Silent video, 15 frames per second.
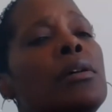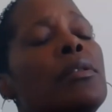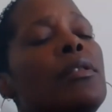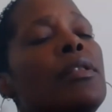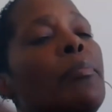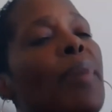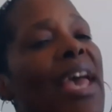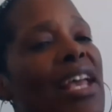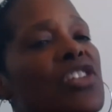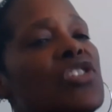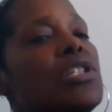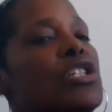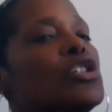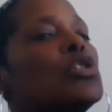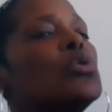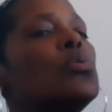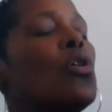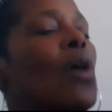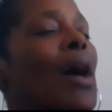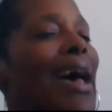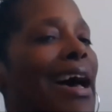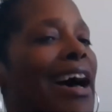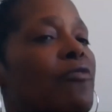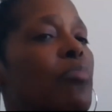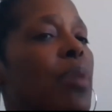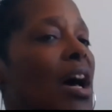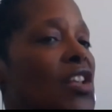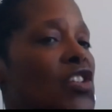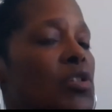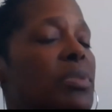the bank still will have
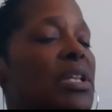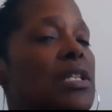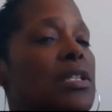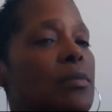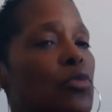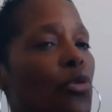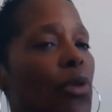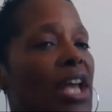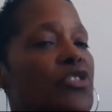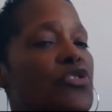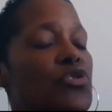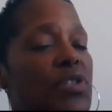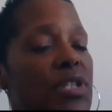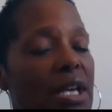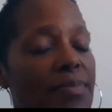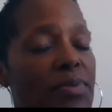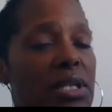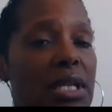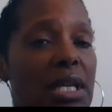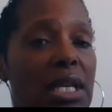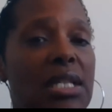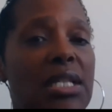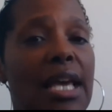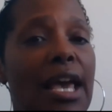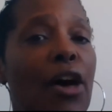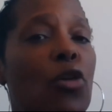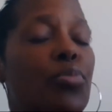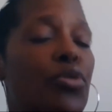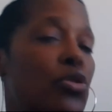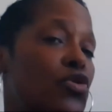possibly some grants or subsidies to
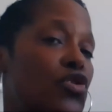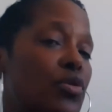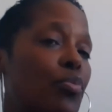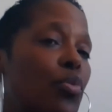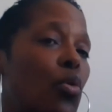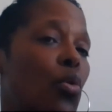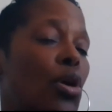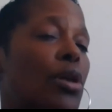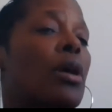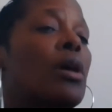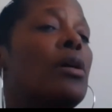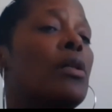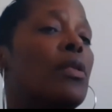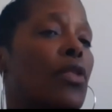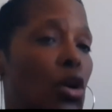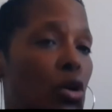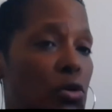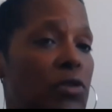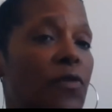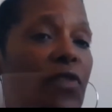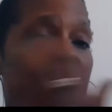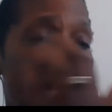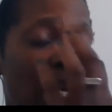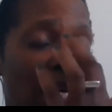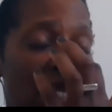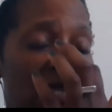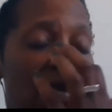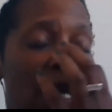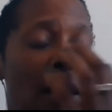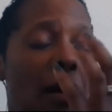help you support those
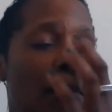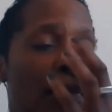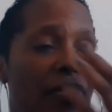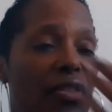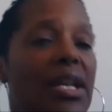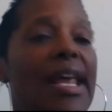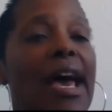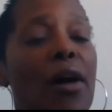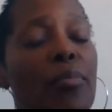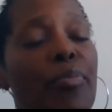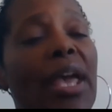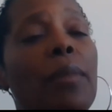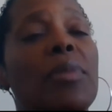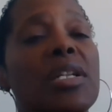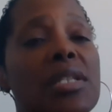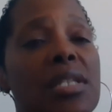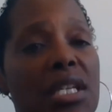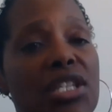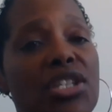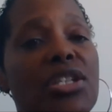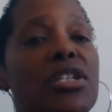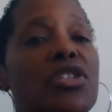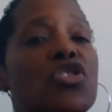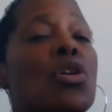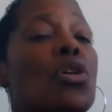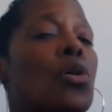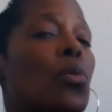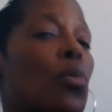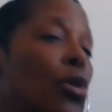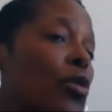fees, but the down payment assistance
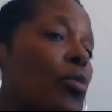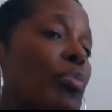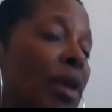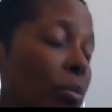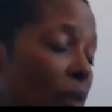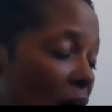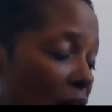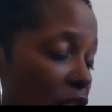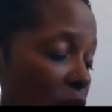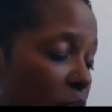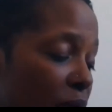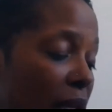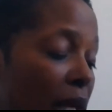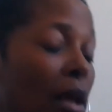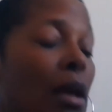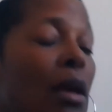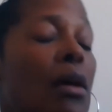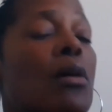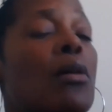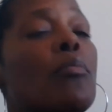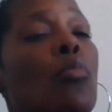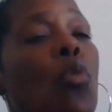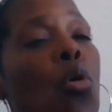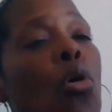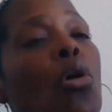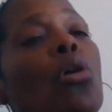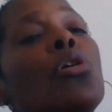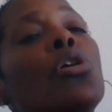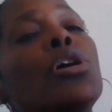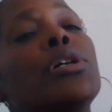will be possibly more
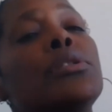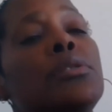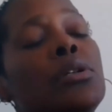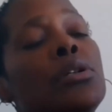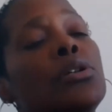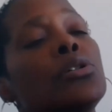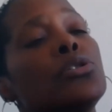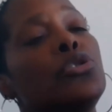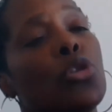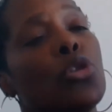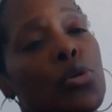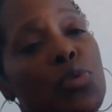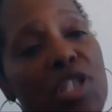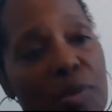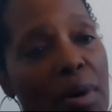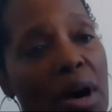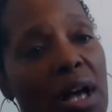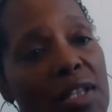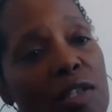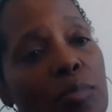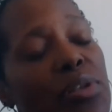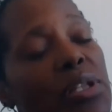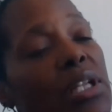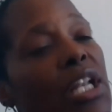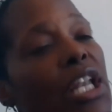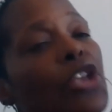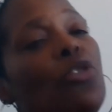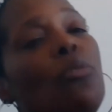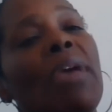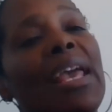on your responsibility.
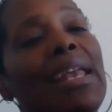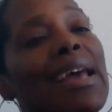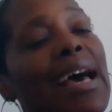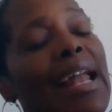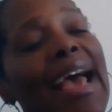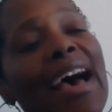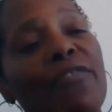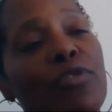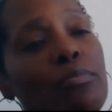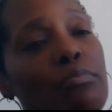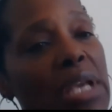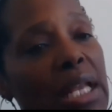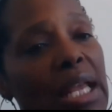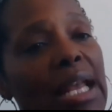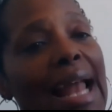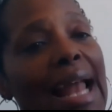You may not have immediate